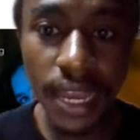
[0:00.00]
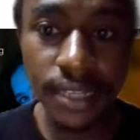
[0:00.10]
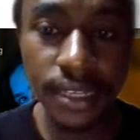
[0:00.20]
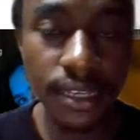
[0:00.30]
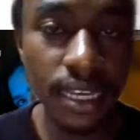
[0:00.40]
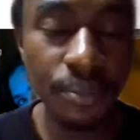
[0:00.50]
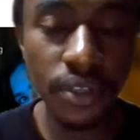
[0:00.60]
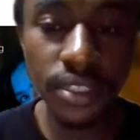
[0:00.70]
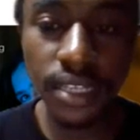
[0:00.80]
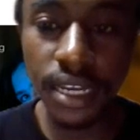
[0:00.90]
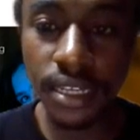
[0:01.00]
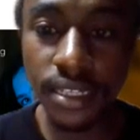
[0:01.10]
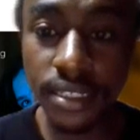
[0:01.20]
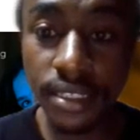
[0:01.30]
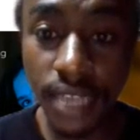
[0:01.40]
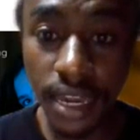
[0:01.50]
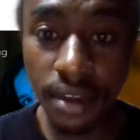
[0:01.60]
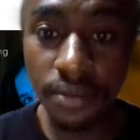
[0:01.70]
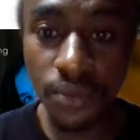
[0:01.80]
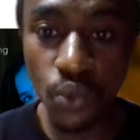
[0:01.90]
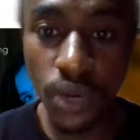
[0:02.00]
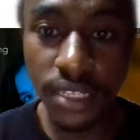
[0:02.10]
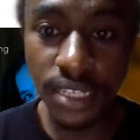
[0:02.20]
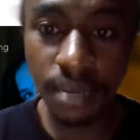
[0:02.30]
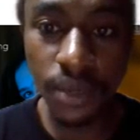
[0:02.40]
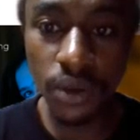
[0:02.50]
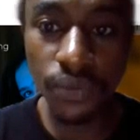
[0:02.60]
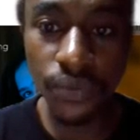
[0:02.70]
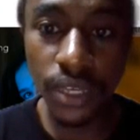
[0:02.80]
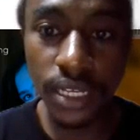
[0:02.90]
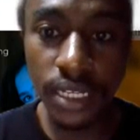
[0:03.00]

and keep your site safe. One-time low fee.